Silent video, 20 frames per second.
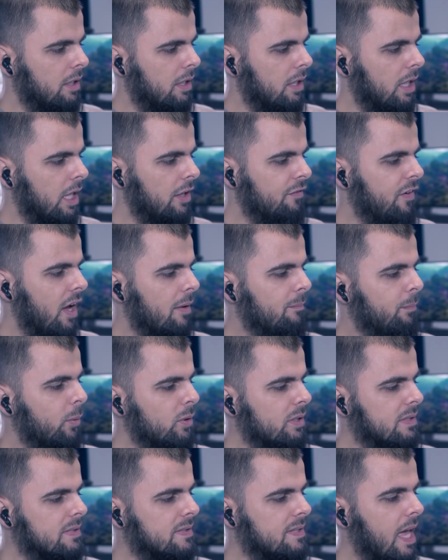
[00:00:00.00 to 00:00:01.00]
if I
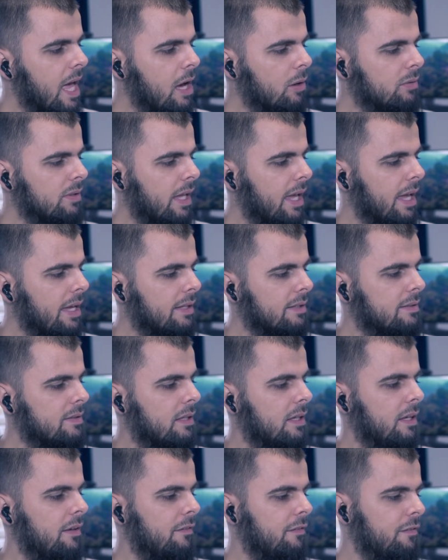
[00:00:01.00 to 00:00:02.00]
put the sound at
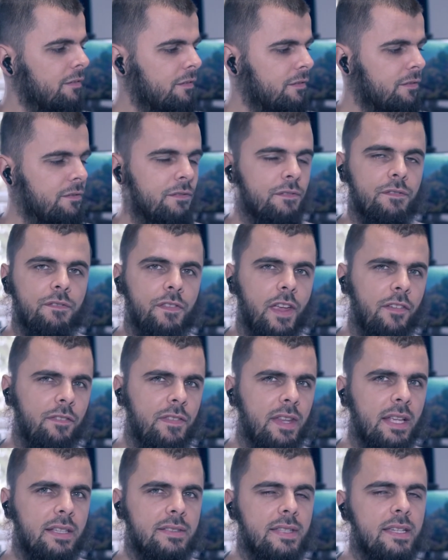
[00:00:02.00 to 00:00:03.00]

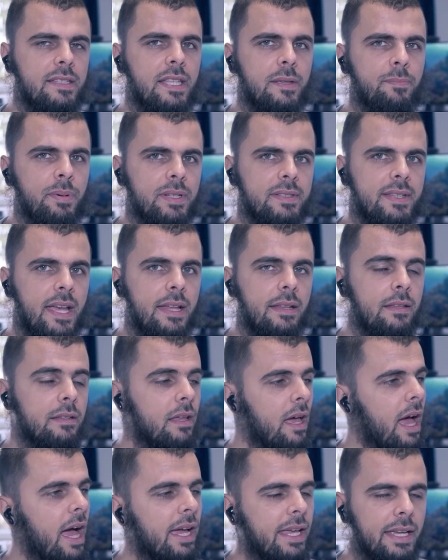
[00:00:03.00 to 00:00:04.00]
50-60%,
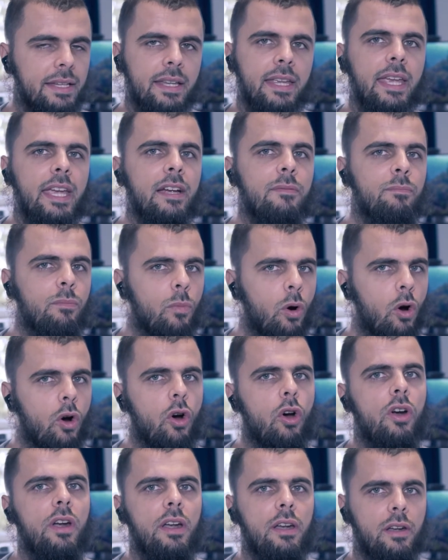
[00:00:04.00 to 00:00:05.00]
I can hear
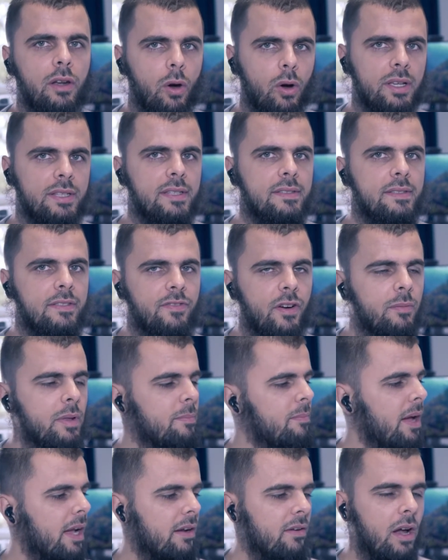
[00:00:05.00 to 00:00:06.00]
more noises from the
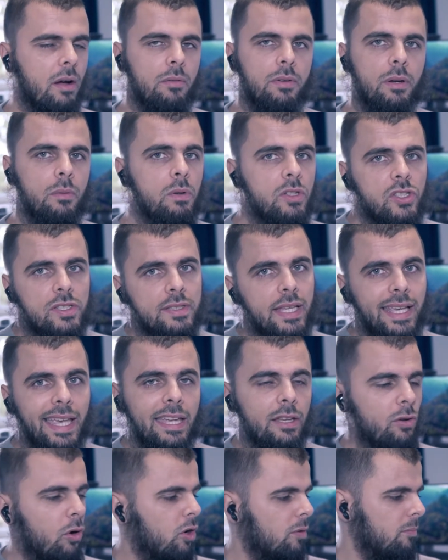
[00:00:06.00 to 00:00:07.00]
background, which is
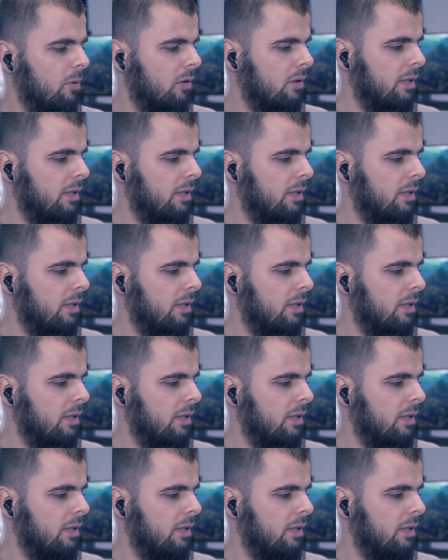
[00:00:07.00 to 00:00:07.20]
again normal.